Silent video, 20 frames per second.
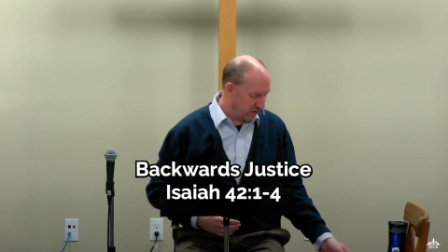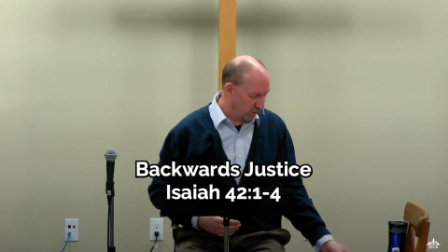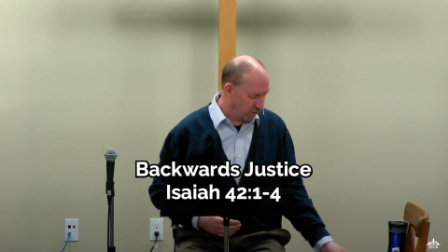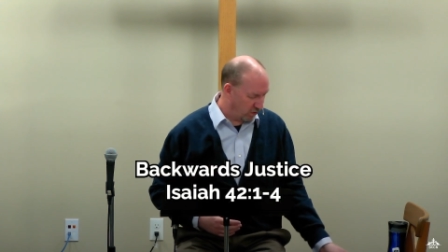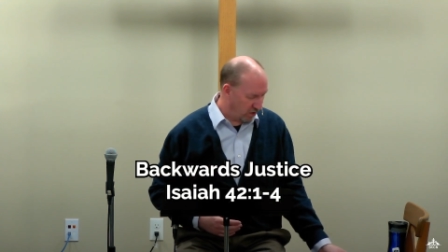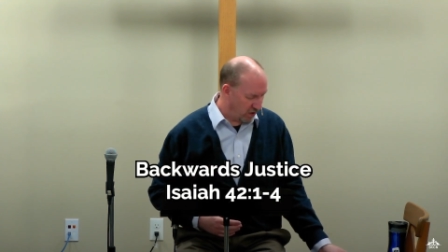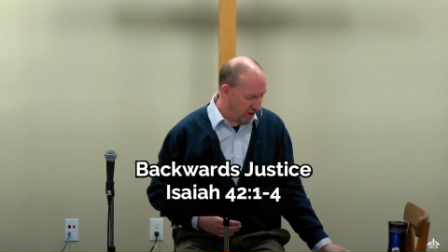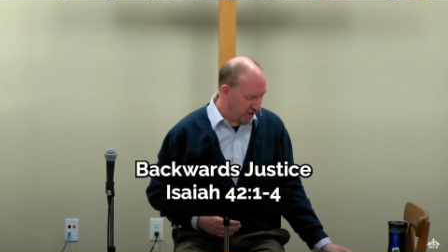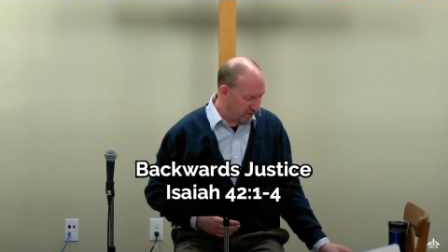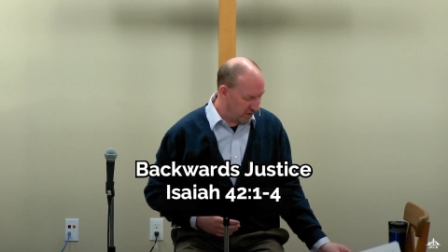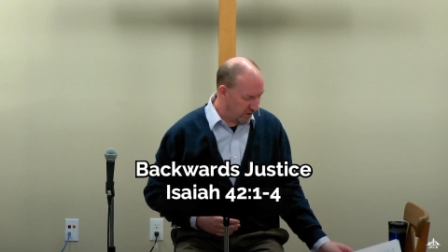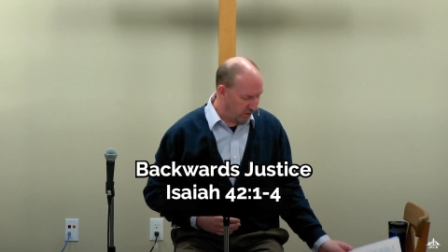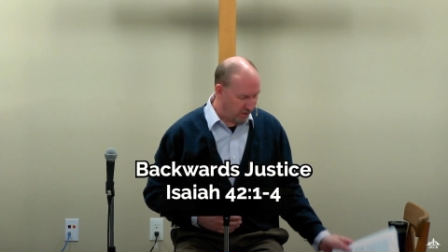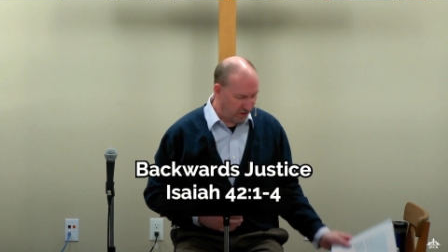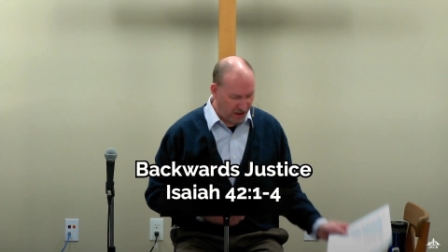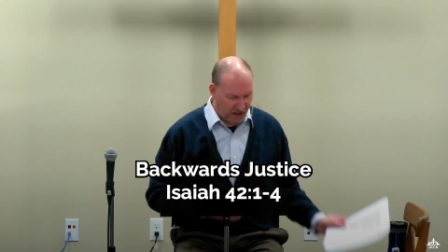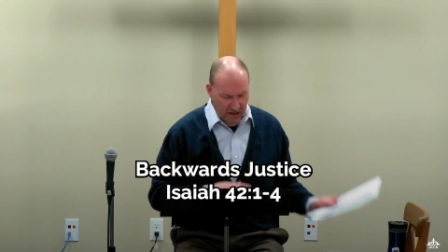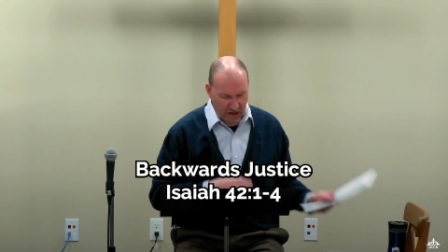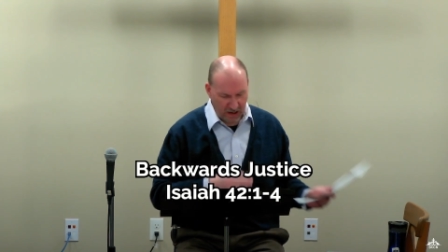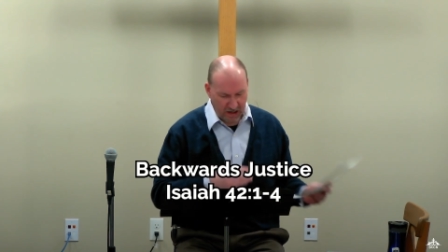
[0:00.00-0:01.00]
want to
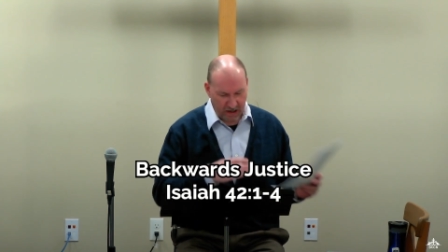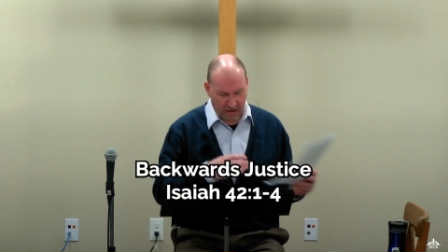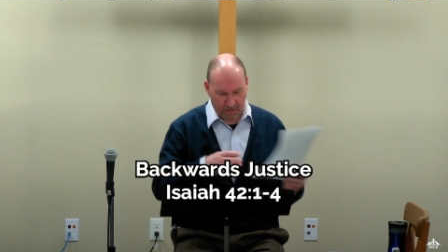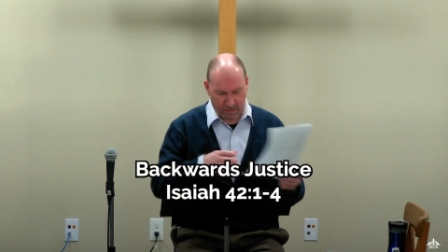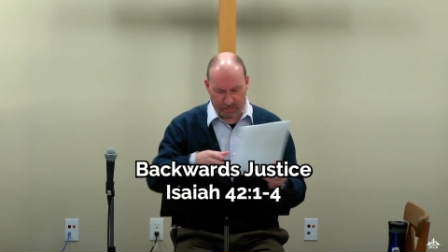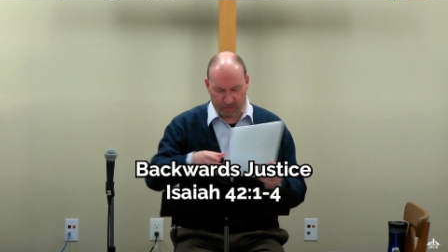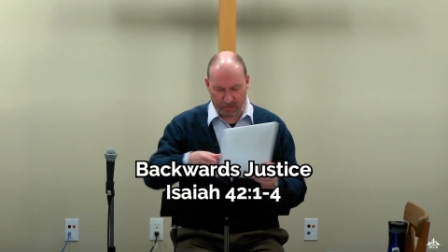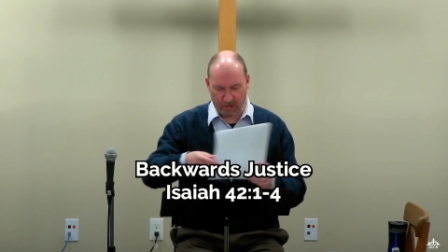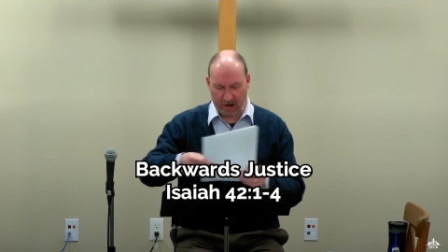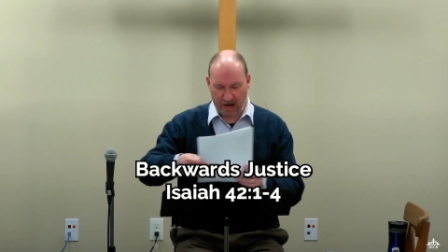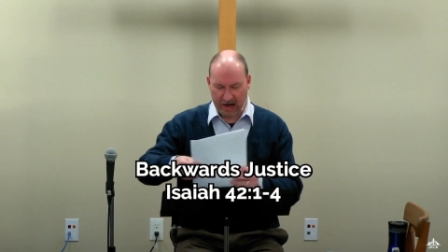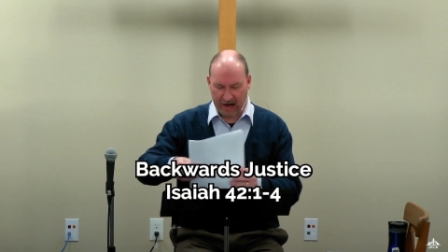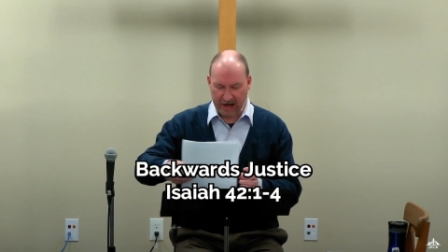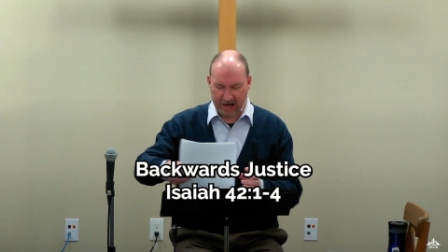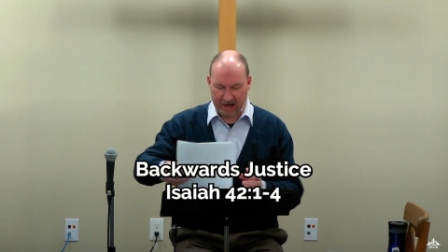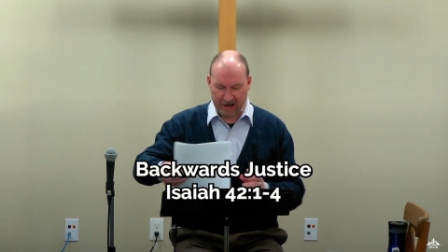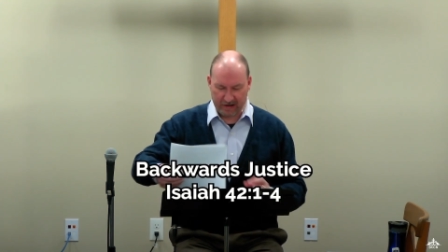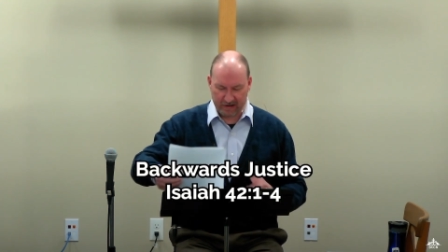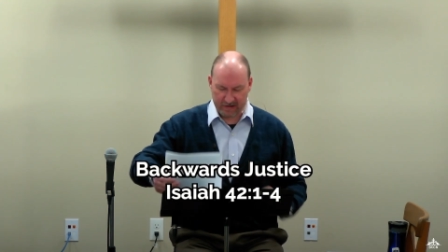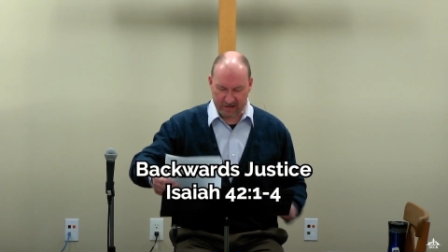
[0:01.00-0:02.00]
be
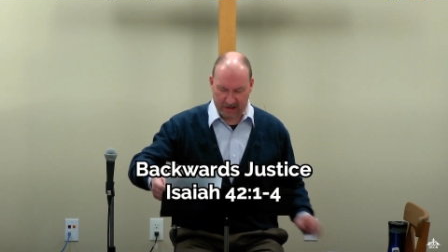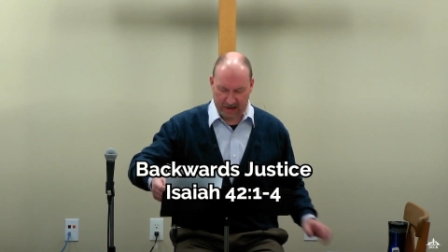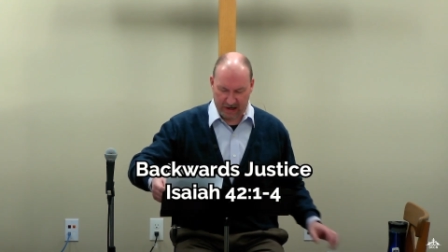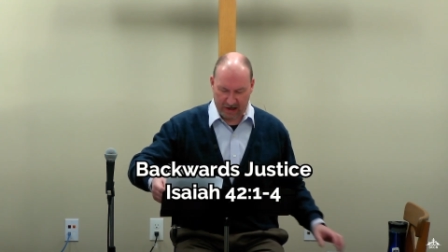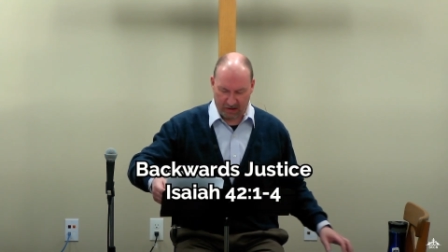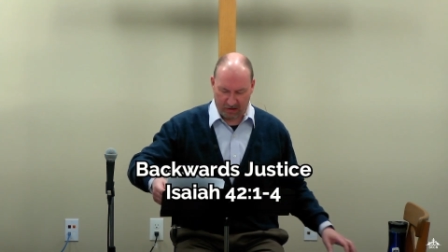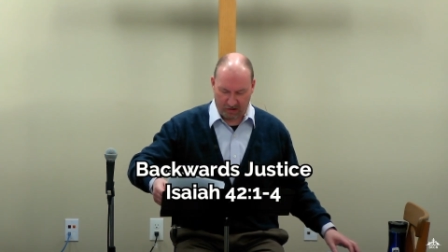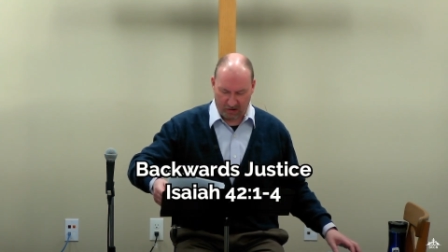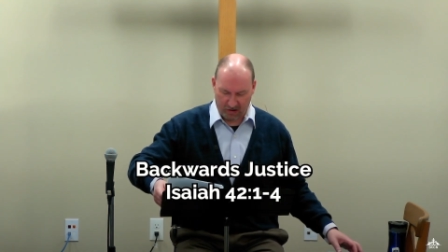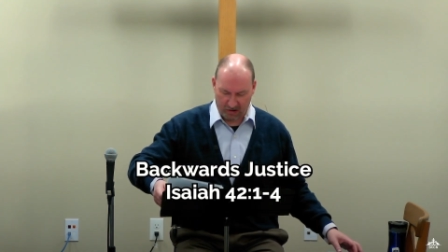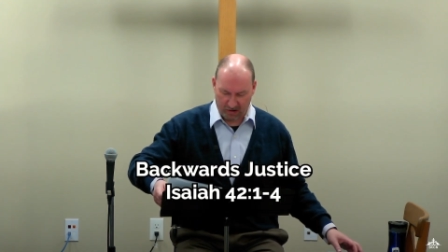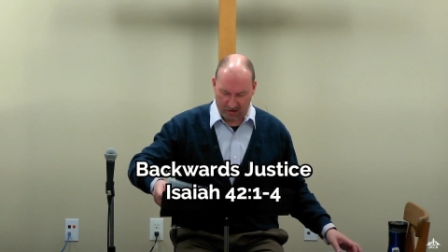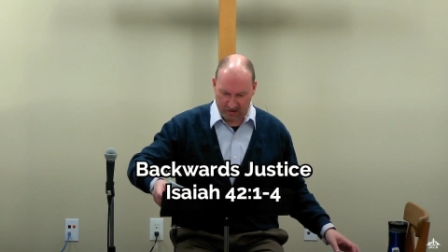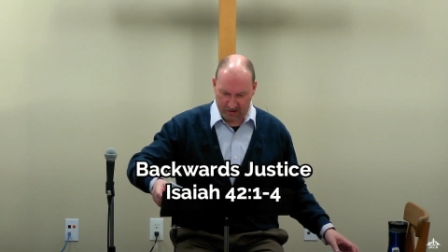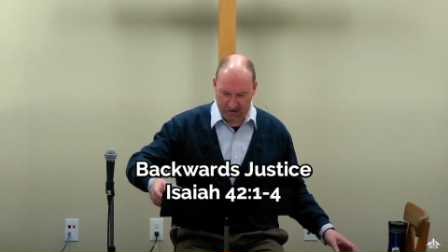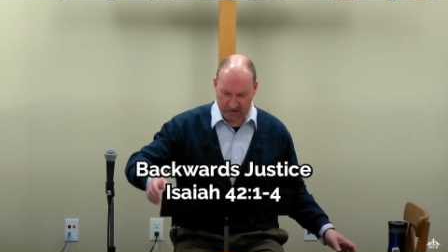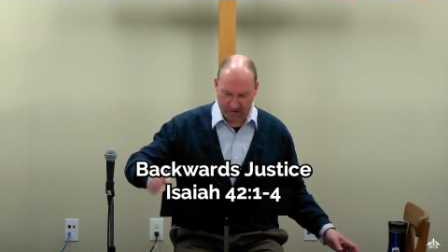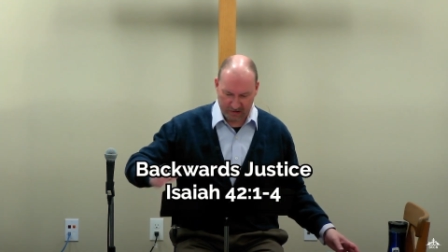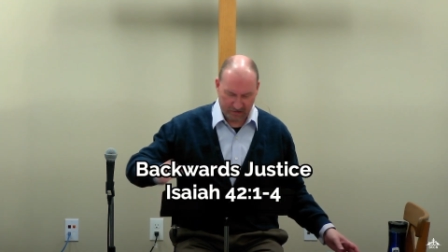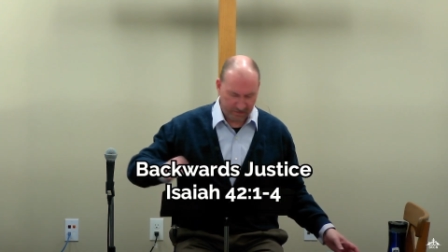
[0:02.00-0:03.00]
praying together.
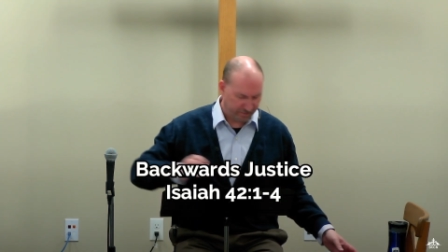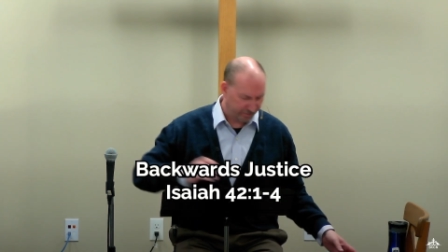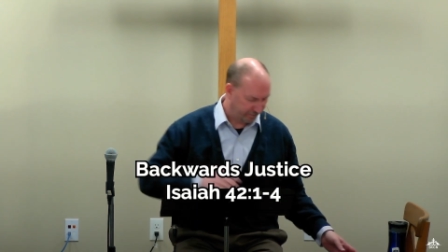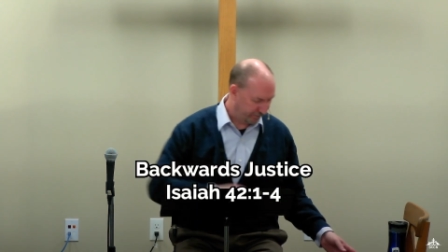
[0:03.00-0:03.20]
So